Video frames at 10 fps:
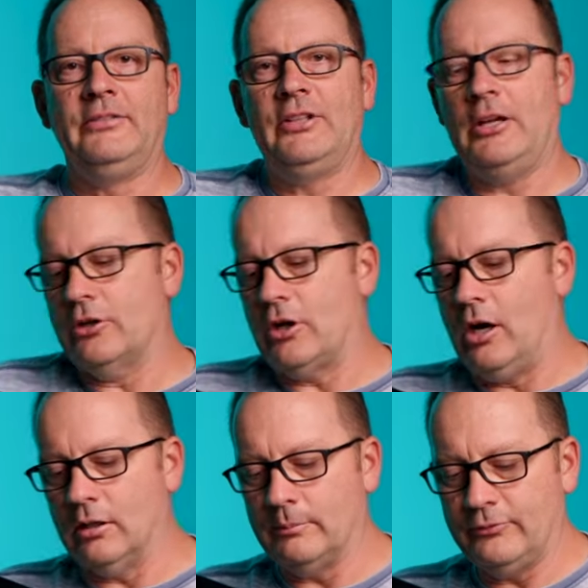center
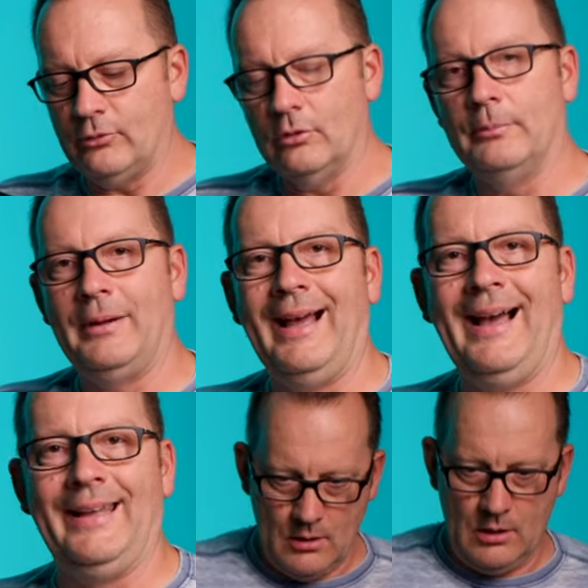column for my
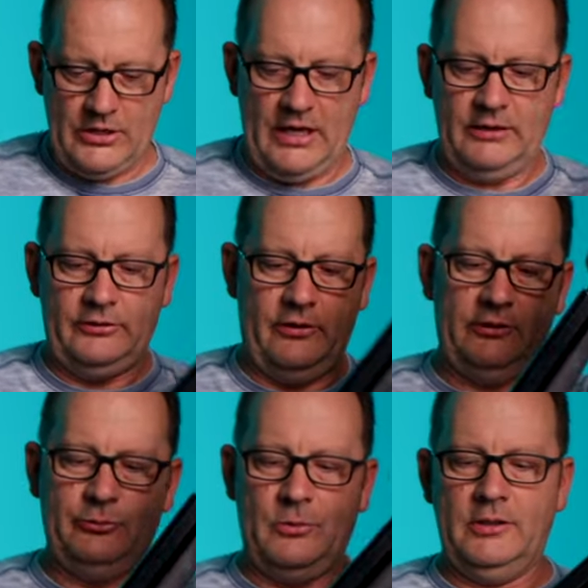height. Okay, so
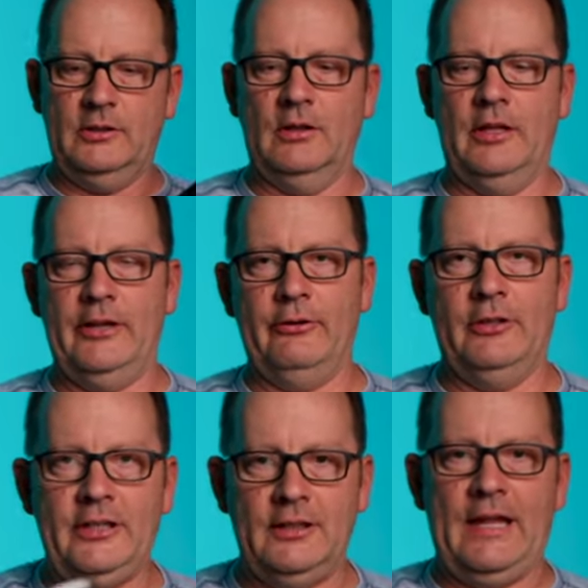this one
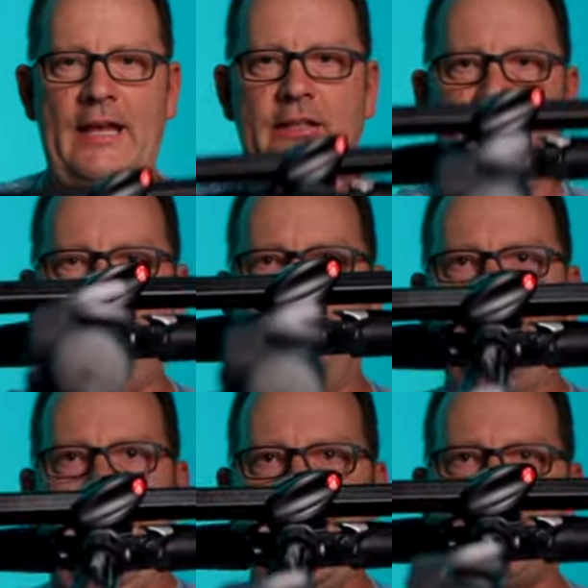literally lays
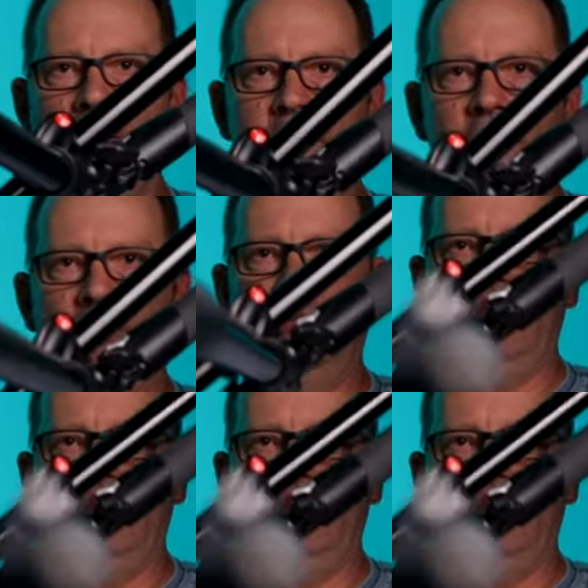flat. If you can